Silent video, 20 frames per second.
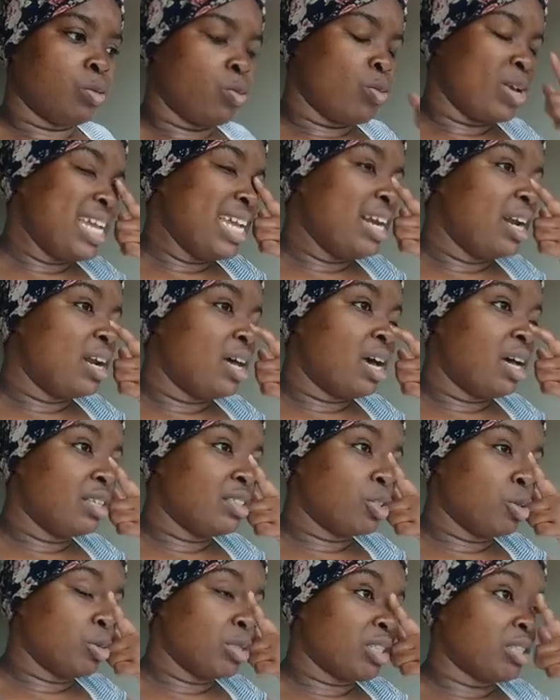we
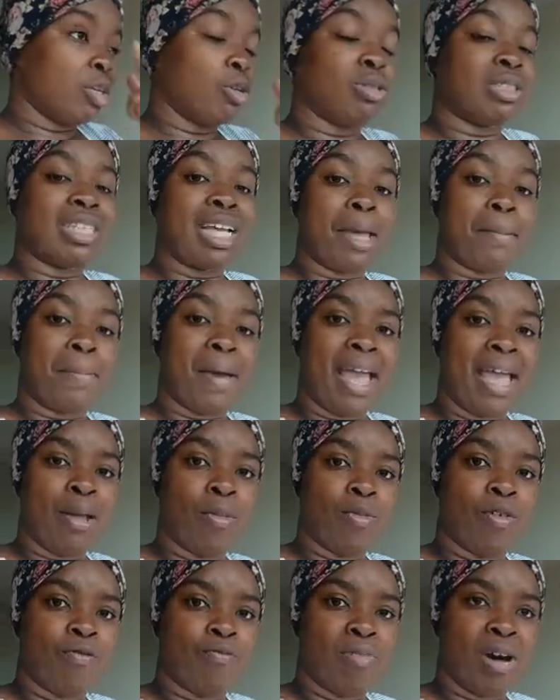learn to associate
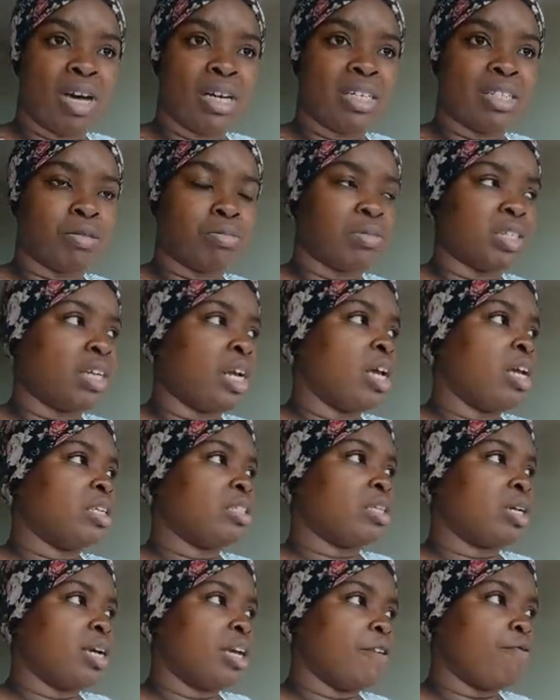pain with punishment.
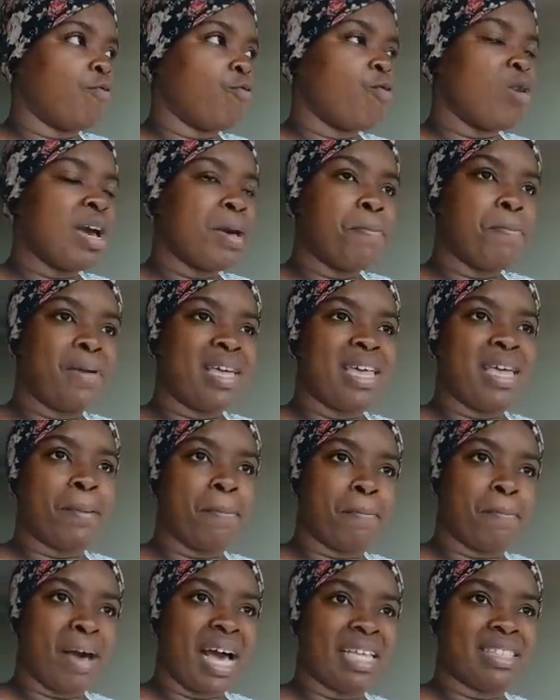So if we're
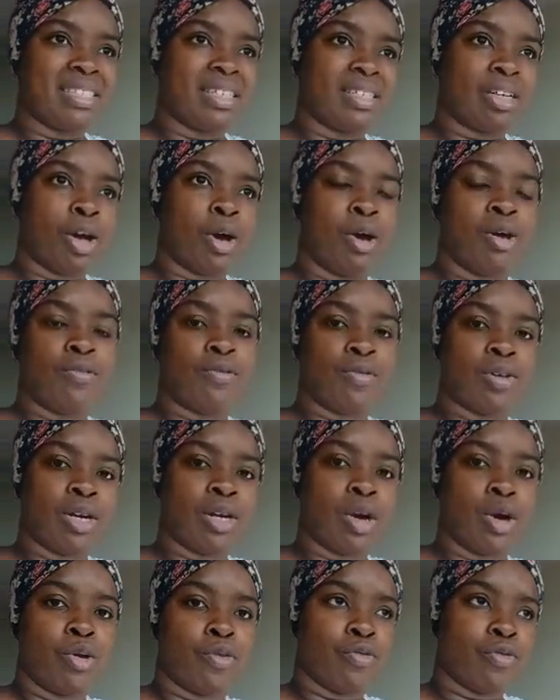being battered over
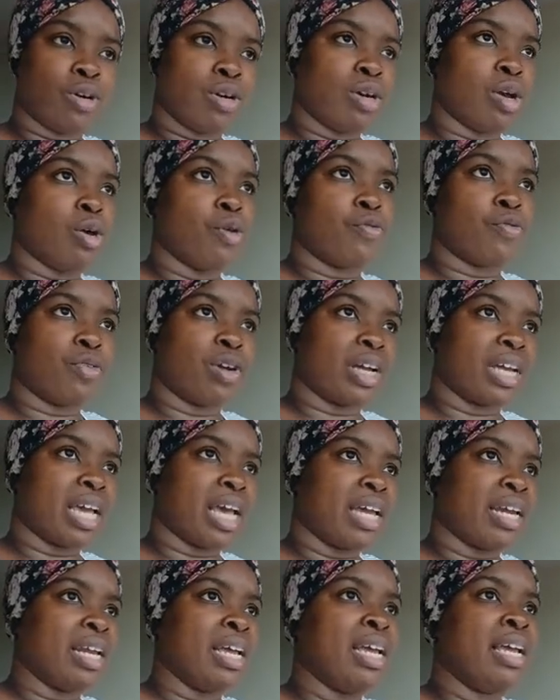and over and over
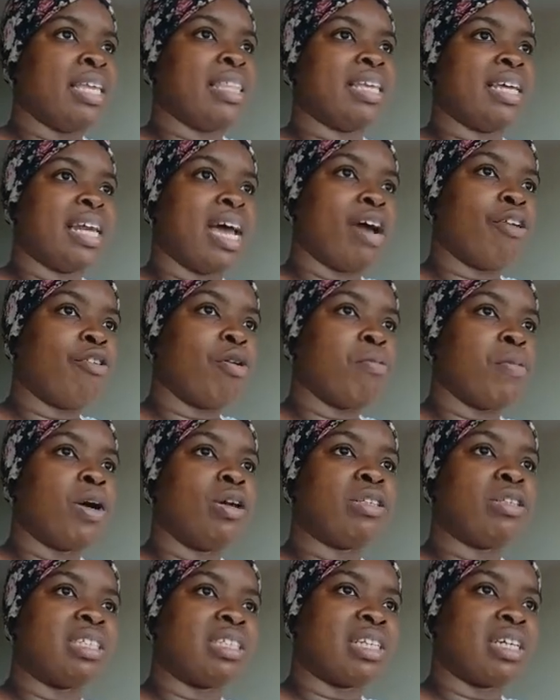again, then our
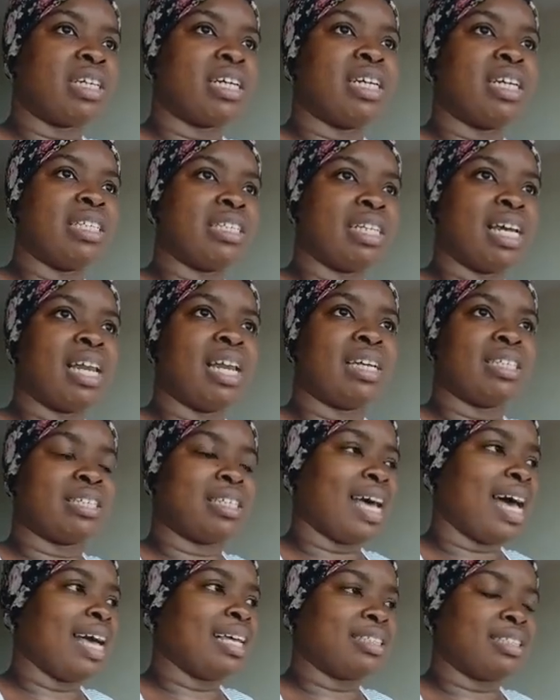emotions are going to tell us
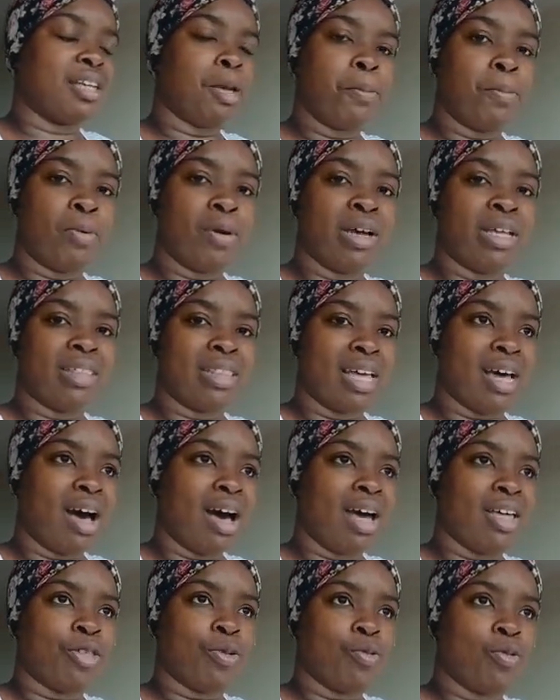that at some point that
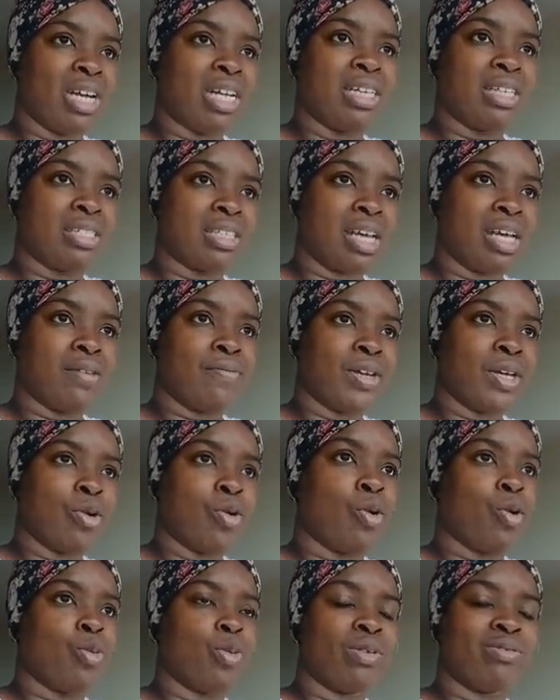either we deserve it
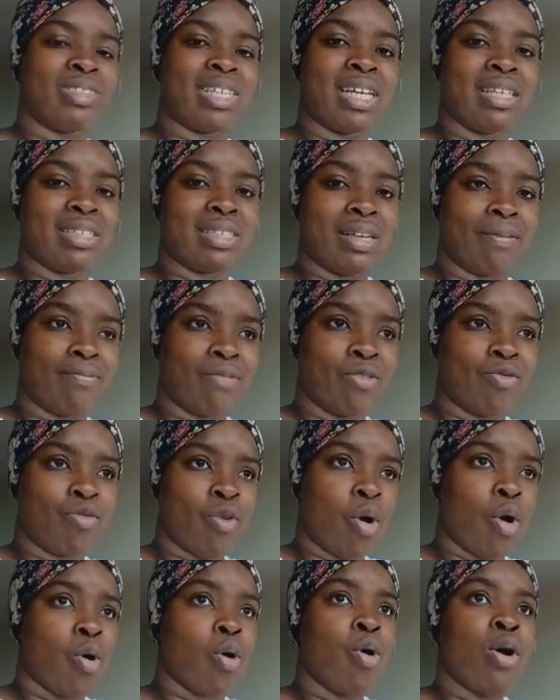or we've done something
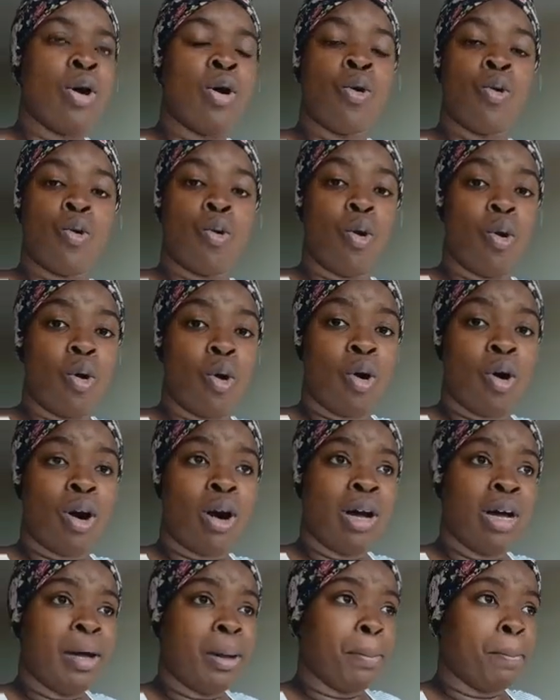wrong,
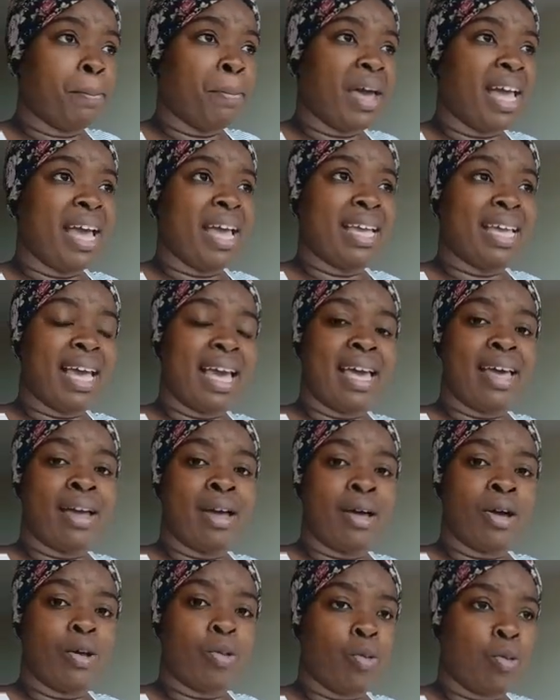or better
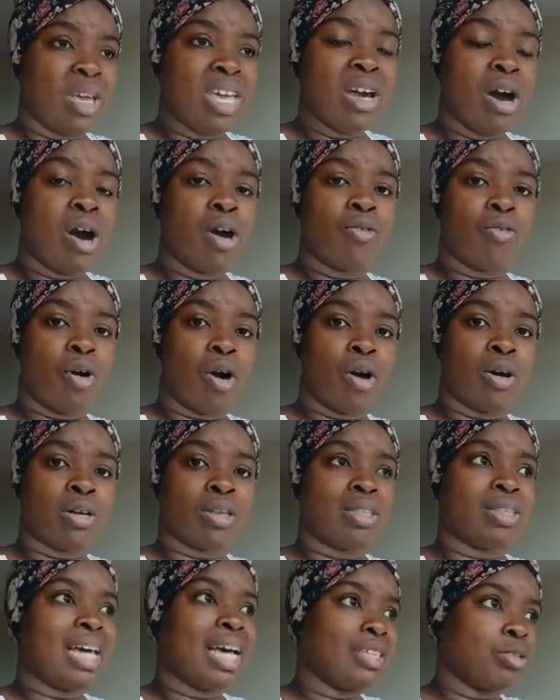yet, we are wrong.
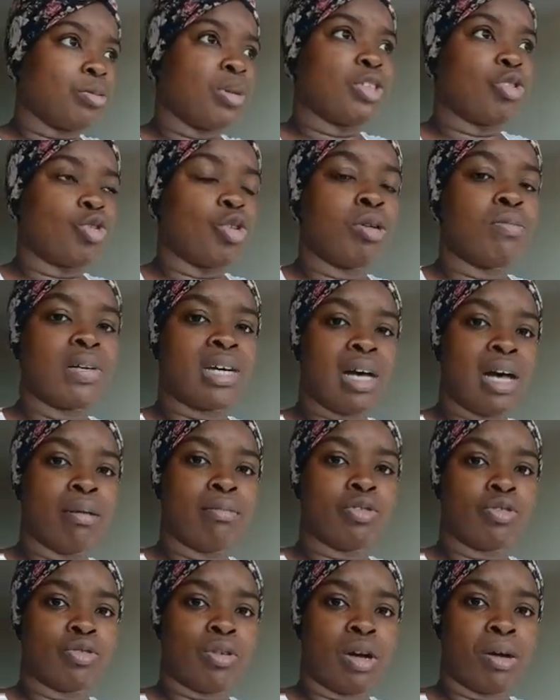That's where trauma
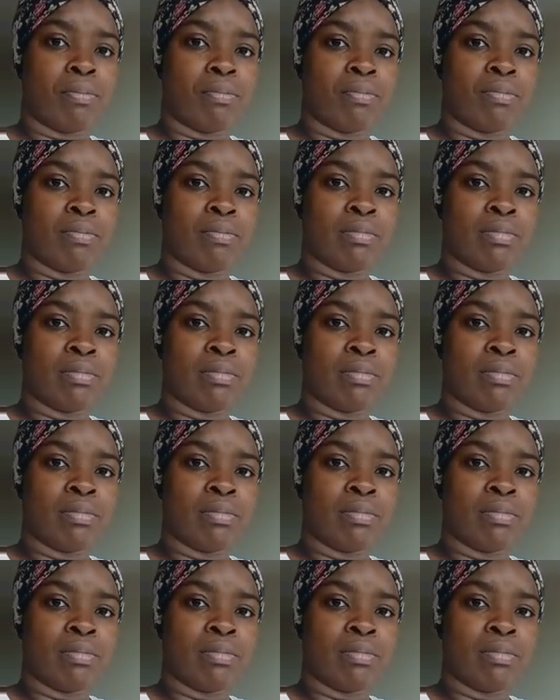comes from.